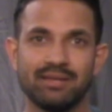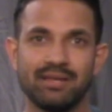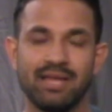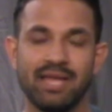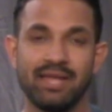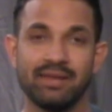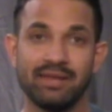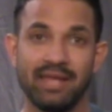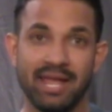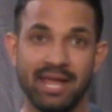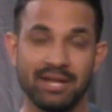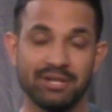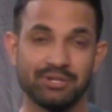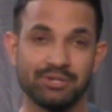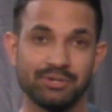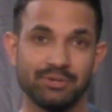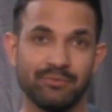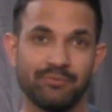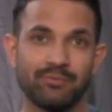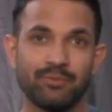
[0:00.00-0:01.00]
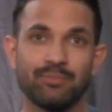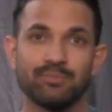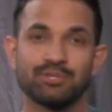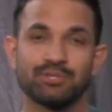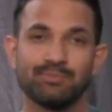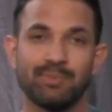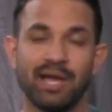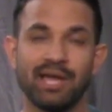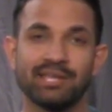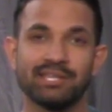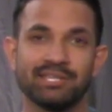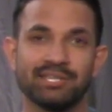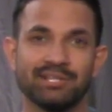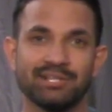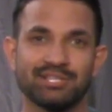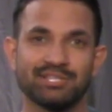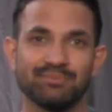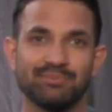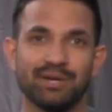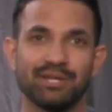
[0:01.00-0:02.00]
Andrew from Spike
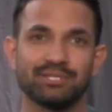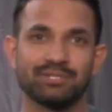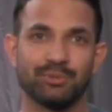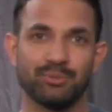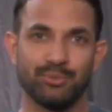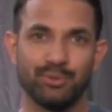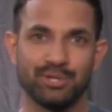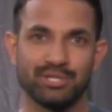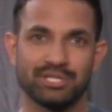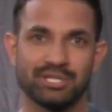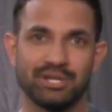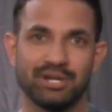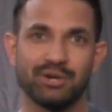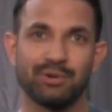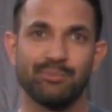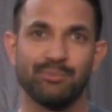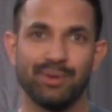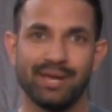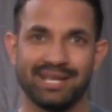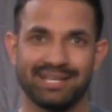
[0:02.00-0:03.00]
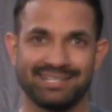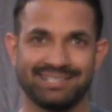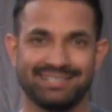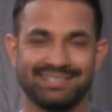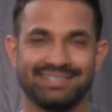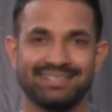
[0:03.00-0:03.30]
Hills by Teresa Rebeck.